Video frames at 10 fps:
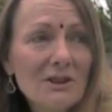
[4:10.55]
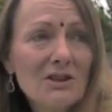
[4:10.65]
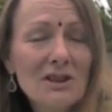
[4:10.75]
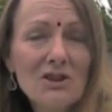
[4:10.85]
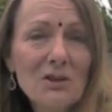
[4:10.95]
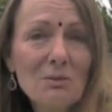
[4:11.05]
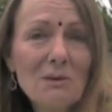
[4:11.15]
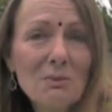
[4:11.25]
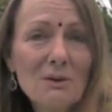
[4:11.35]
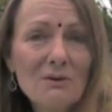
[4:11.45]
teaching
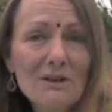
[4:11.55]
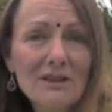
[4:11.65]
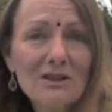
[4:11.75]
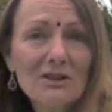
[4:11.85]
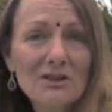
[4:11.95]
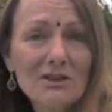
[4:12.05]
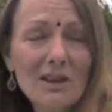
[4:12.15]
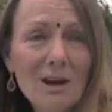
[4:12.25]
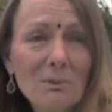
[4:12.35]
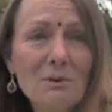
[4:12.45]
people, and finish
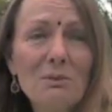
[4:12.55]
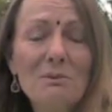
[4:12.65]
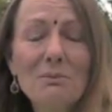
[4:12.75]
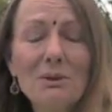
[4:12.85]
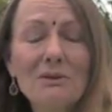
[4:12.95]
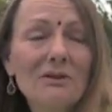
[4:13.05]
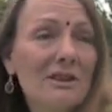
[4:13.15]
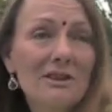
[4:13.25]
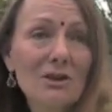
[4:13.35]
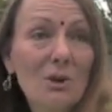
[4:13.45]
helping people, and
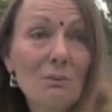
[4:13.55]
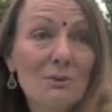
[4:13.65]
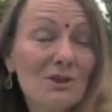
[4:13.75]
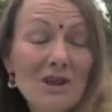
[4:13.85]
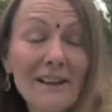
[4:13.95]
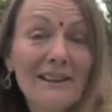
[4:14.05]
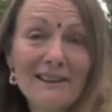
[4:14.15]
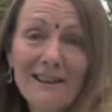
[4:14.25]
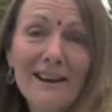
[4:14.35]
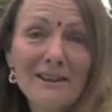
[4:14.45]
finish shining
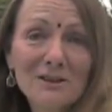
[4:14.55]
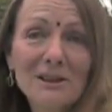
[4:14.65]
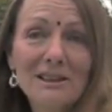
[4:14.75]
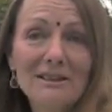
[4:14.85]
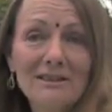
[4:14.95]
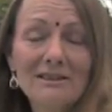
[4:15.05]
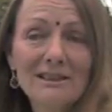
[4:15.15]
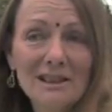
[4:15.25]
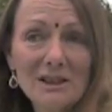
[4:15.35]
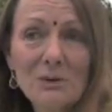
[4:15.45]
the light, really,
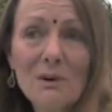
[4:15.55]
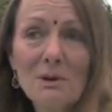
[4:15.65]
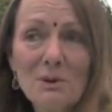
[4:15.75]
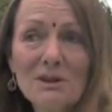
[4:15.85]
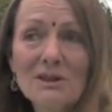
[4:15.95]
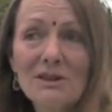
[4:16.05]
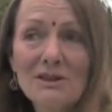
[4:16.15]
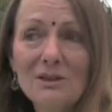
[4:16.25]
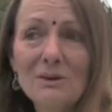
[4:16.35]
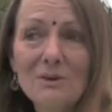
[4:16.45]
like Swami wants us
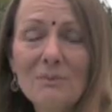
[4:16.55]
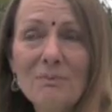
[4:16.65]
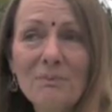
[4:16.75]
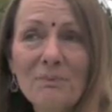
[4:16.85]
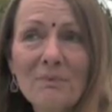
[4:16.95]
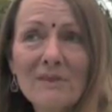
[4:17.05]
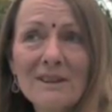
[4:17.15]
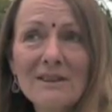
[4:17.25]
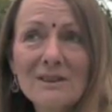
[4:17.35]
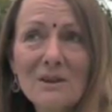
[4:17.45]
to.
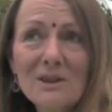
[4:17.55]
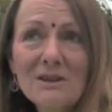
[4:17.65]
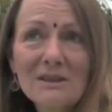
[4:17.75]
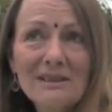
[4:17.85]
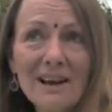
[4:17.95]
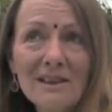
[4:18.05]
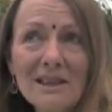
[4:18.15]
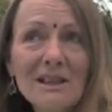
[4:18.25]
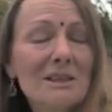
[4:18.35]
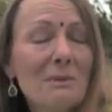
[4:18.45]
So this, I
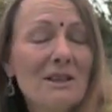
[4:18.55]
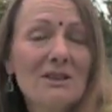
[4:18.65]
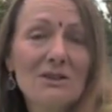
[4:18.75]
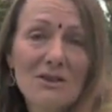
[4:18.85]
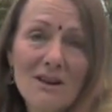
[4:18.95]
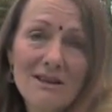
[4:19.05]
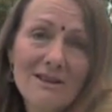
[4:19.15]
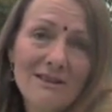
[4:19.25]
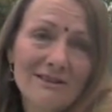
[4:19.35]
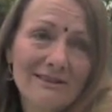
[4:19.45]
think, has made us
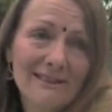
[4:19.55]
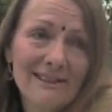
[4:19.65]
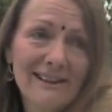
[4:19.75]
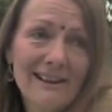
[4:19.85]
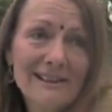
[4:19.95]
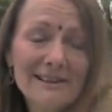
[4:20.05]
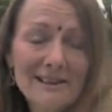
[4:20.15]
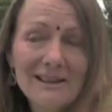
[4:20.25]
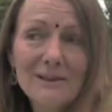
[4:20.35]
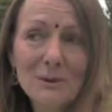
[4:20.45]
stronger. I can
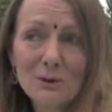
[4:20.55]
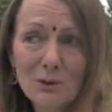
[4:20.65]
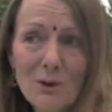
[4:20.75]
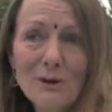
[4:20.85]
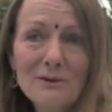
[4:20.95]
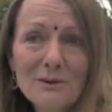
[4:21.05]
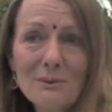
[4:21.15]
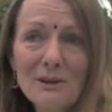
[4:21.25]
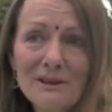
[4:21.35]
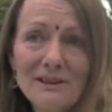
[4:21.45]
see that we're growing
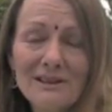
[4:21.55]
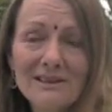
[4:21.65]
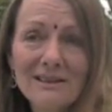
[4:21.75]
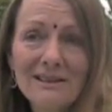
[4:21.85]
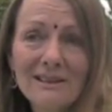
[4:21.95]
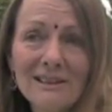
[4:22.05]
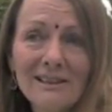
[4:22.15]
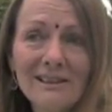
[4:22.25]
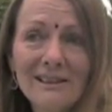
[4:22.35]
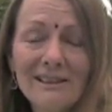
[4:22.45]
from this,
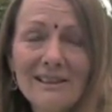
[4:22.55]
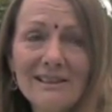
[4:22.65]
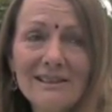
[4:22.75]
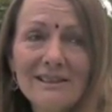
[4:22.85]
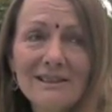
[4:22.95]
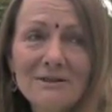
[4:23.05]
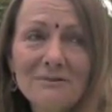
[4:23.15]
and